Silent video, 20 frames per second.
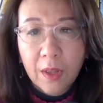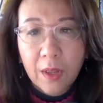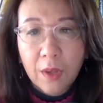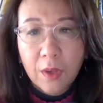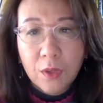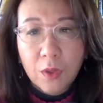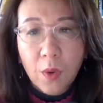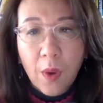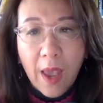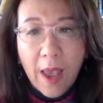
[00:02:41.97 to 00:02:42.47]

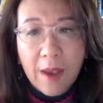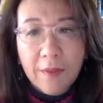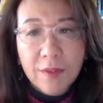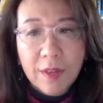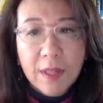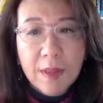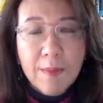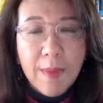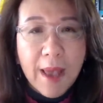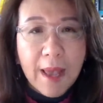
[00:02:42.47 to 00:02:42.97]
So after
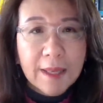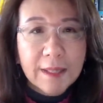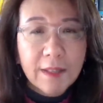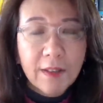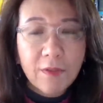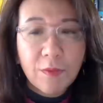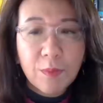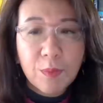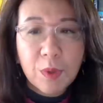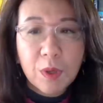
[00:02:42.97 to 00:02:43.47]
the
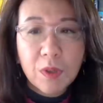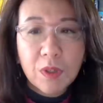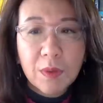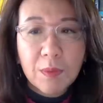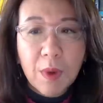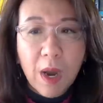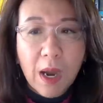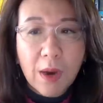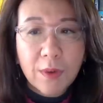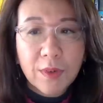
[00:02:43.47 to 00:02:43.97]
massive
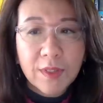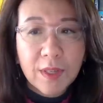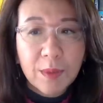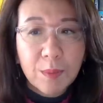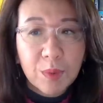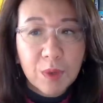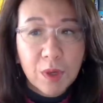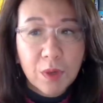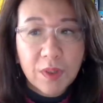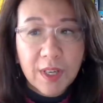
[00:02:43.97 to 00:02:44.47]
pro-democracy
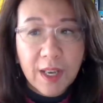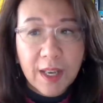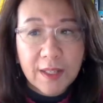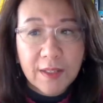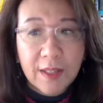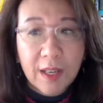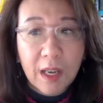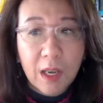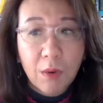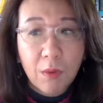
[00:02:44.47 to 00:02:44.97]
protests
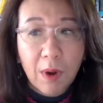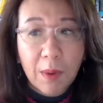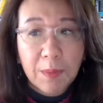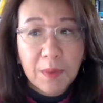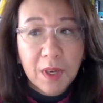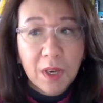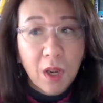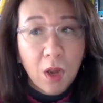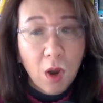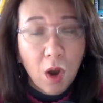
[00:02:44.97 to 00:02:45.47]
that
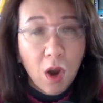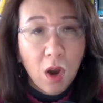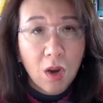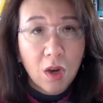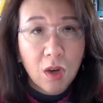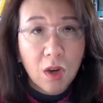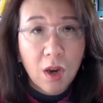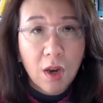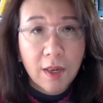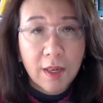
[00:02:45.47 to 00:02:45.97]
erupted in Hong
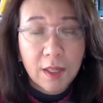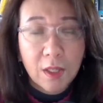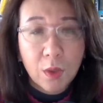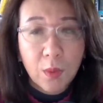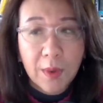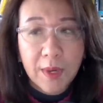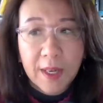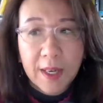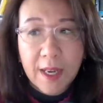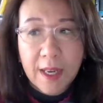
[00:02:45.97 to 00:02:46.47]
Kong in
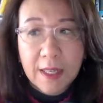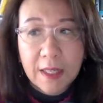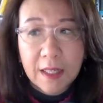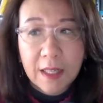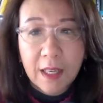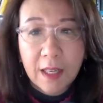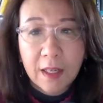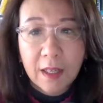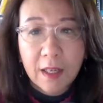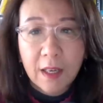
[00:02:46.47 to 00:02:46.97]
twenty
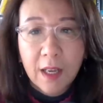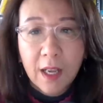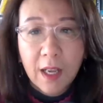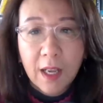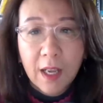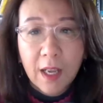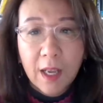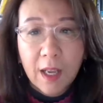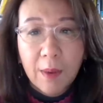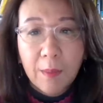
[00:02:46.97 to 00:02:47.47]
nineteen,
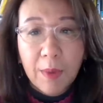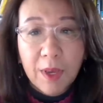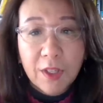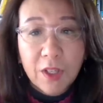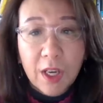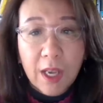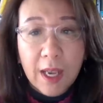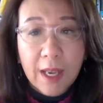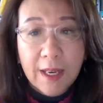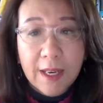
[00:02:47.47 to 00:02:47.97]

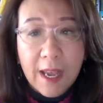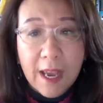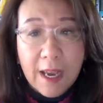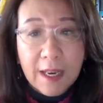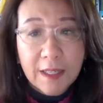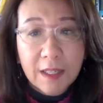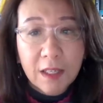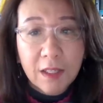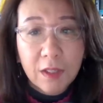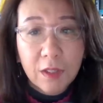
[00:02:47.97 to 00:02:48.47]
Beijing
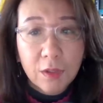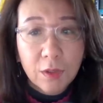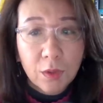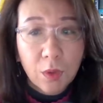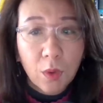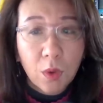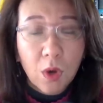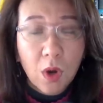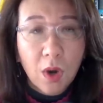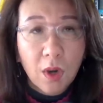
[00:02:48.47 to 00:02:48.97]
enacted the
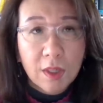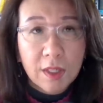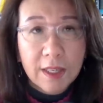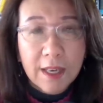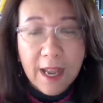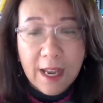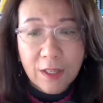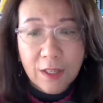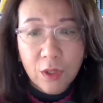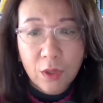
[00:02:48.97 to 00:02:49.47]
so-called
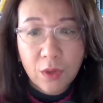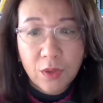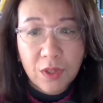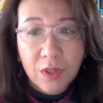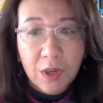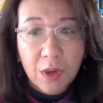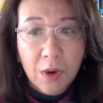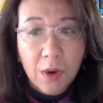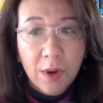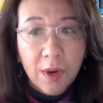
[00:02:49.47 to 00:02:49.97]
national
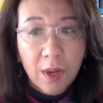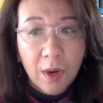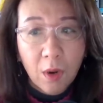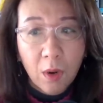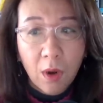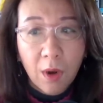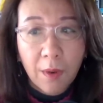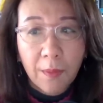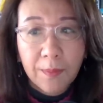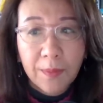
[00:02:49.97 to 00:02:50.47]
security
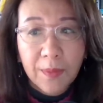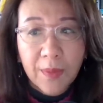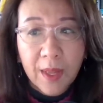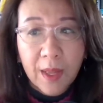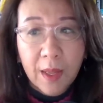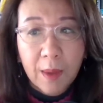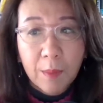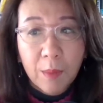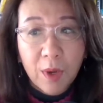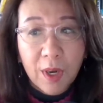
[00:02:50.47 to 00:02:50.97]
law,
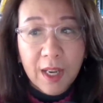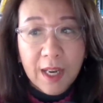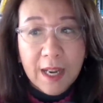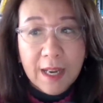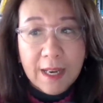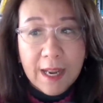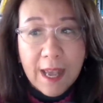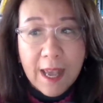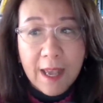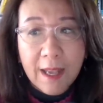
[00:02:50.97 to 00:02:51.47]
putting
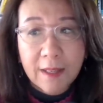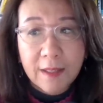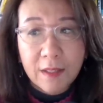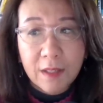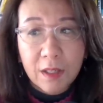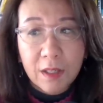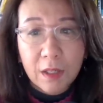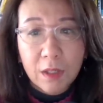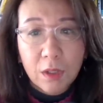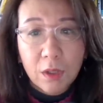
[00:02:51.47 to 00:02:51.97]
an
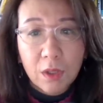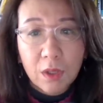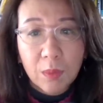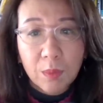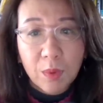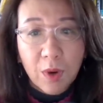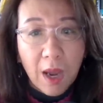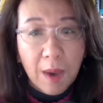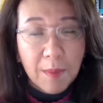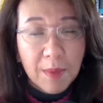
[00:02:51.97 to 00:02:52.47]
end to the
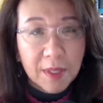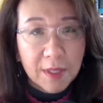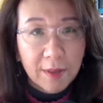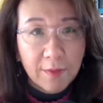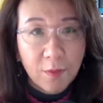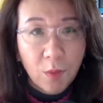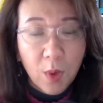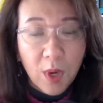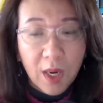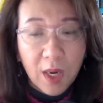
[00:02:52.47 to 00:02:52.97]
promise
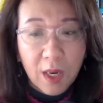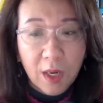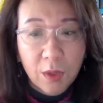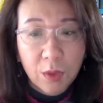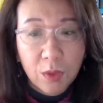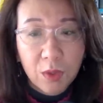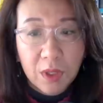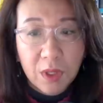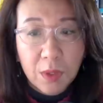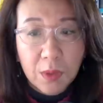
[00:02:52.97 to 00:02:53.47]
of one
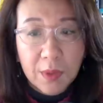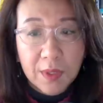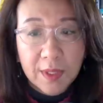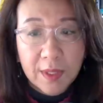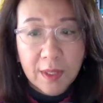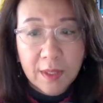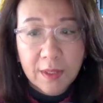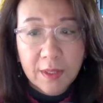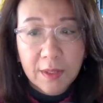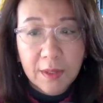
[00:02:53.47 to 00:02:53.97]
country, two
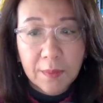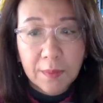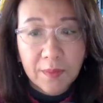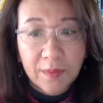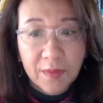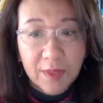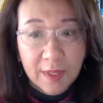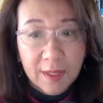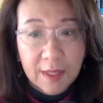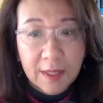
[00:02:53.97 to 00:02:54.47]
system,
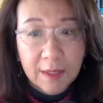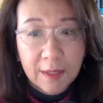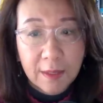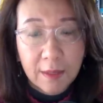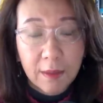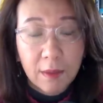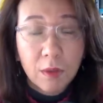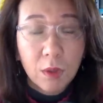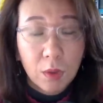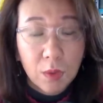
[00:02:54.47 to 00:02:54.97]

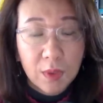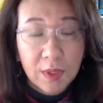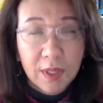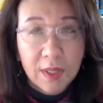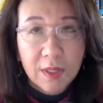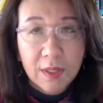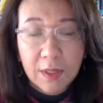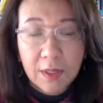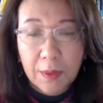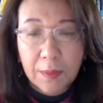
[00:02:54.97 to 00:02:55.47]
two
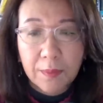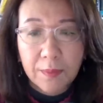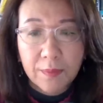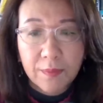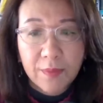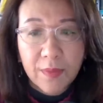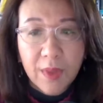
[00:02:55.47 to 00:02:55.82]
system.